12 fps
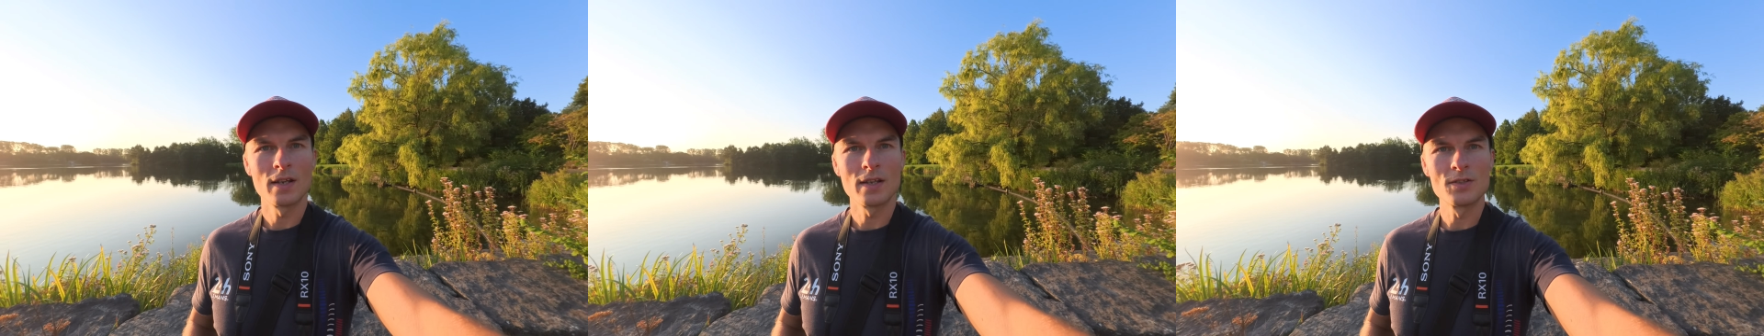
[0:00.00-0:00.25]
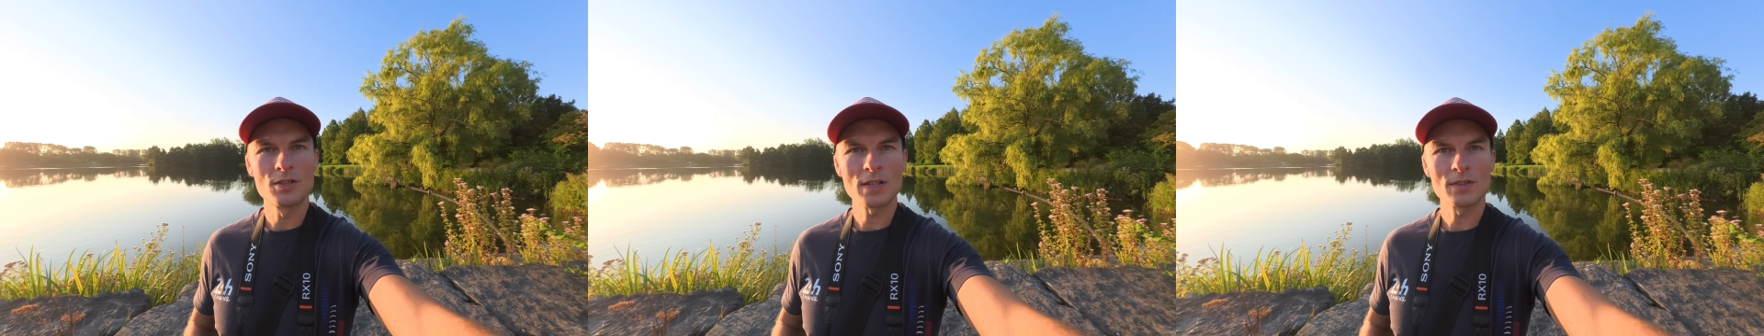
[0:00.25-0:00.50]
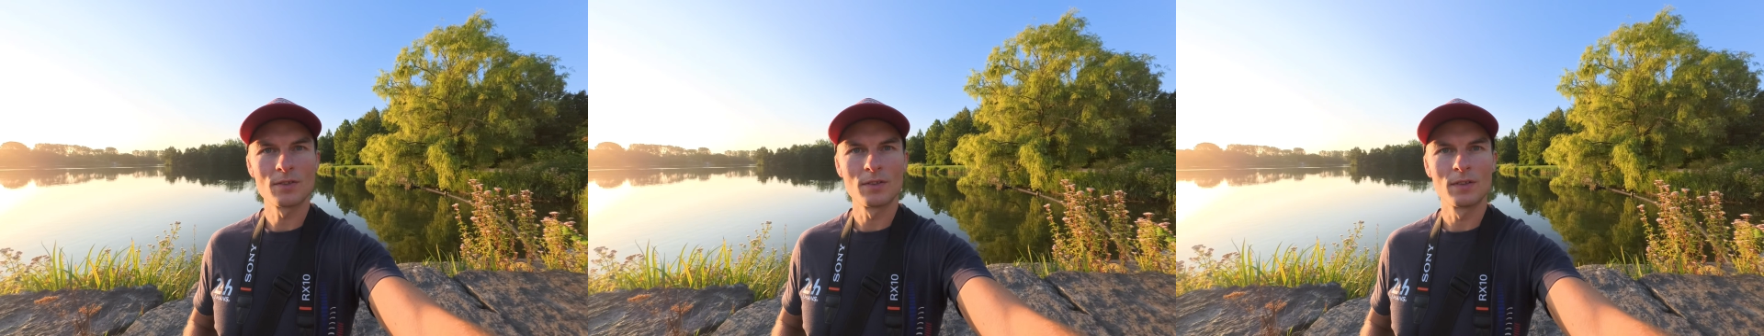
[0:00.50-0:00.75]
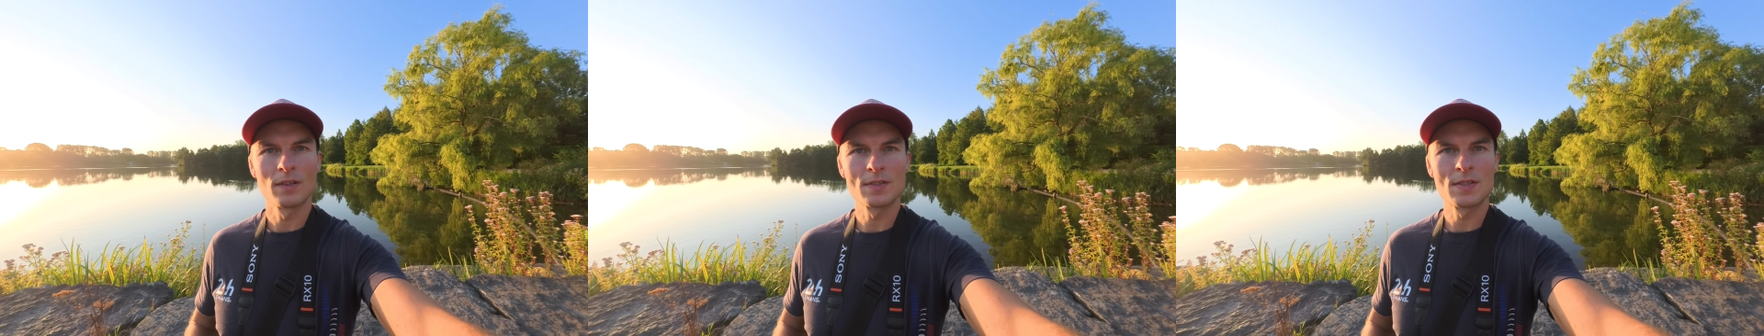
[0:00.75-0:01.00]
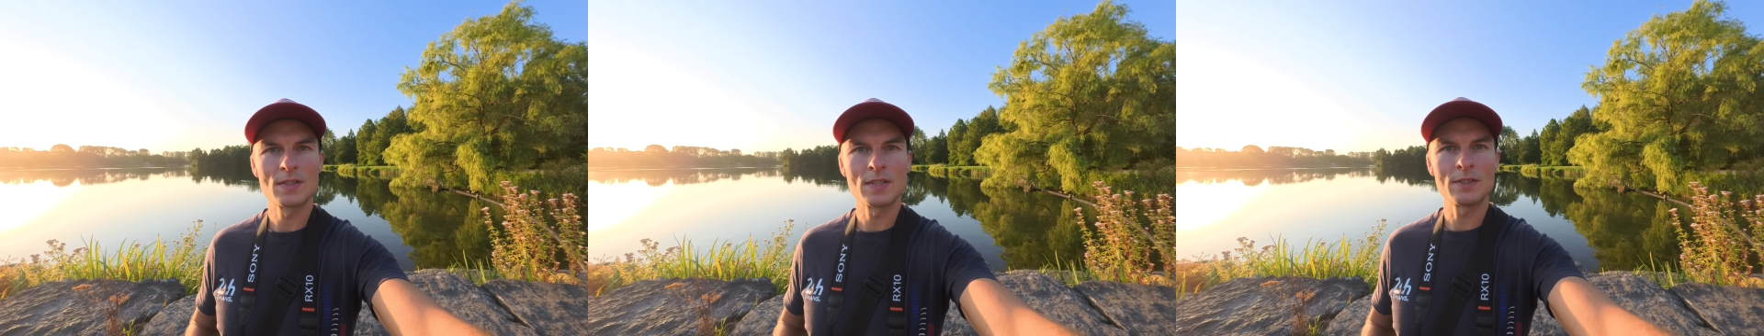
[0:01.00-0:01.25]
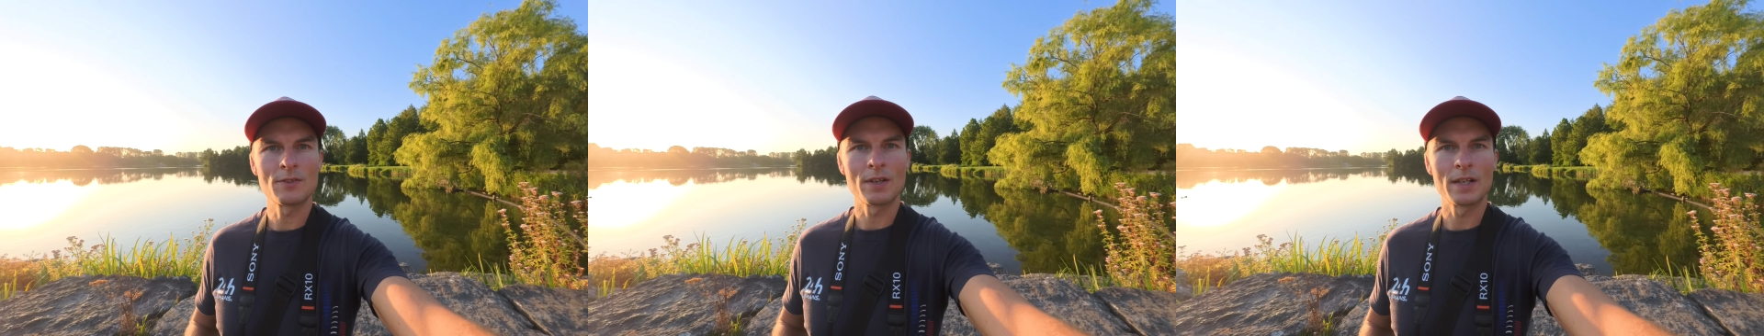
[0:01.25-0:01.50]
In general, the
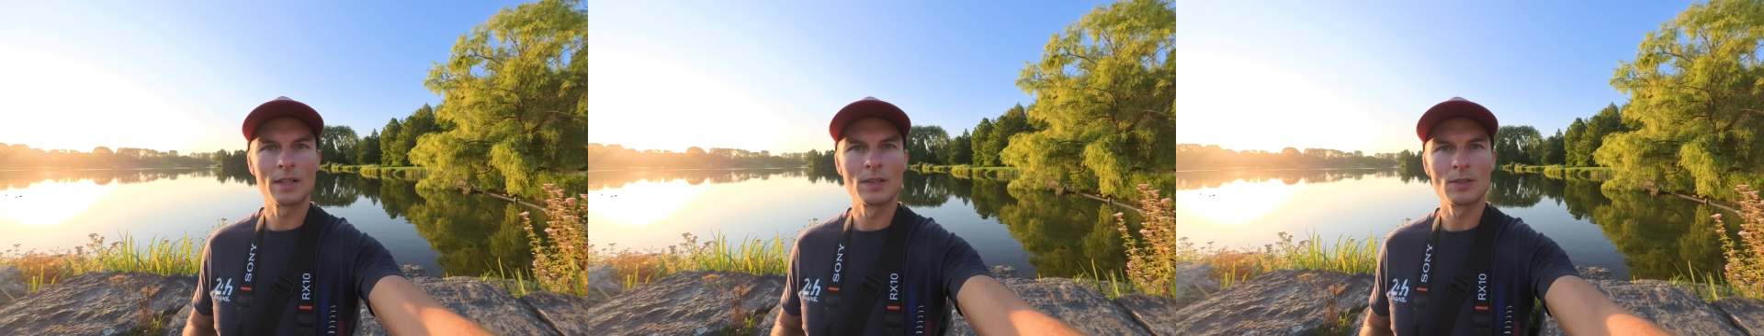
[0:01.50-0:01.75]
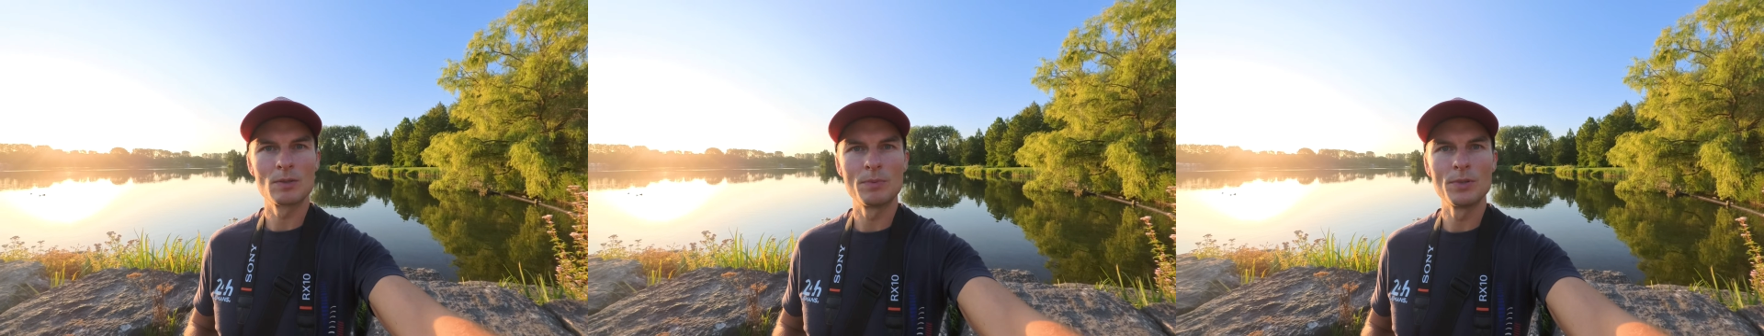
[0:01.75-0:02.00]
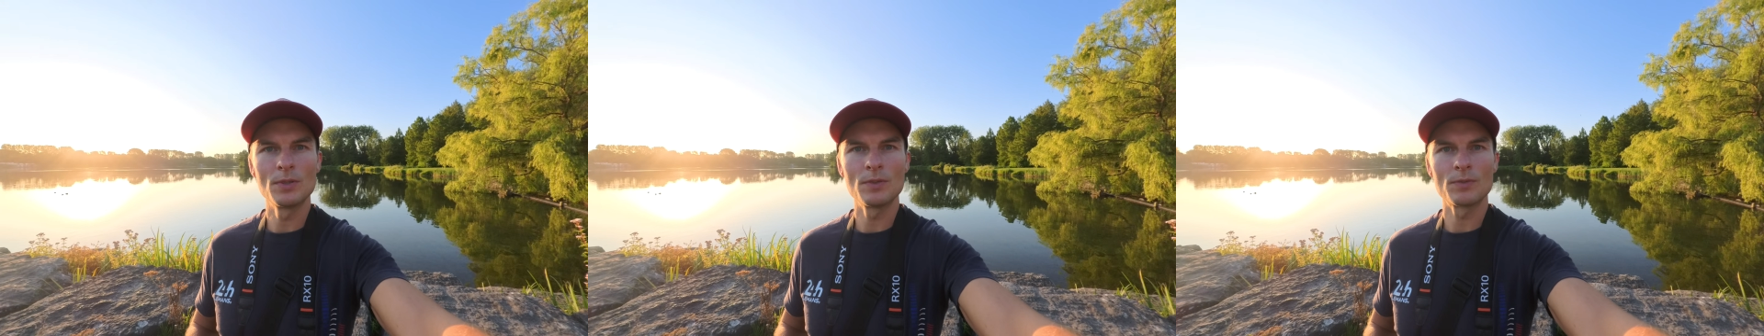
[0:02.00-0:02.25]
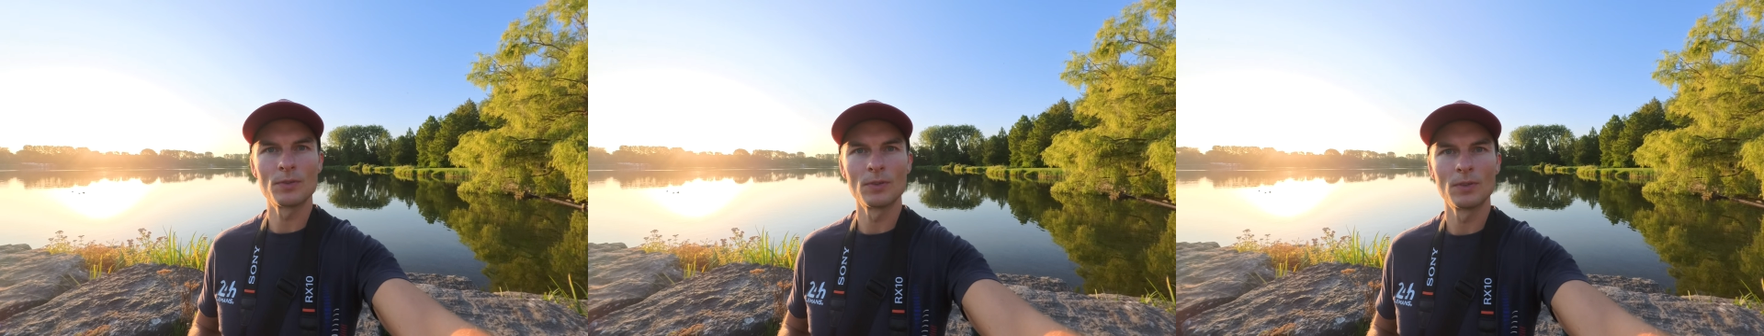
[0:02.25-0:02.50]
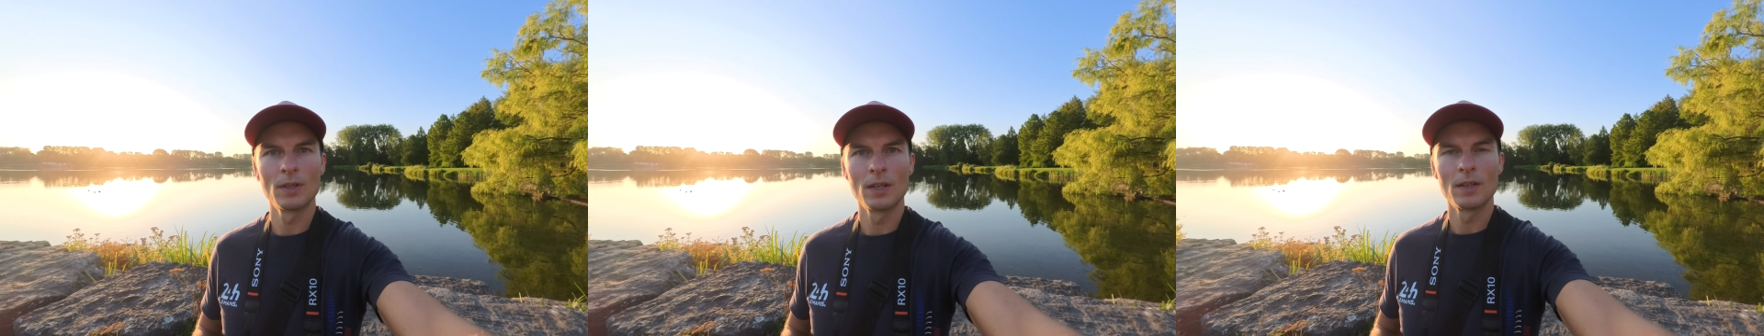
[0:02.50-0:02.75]
scenery looks beautiful,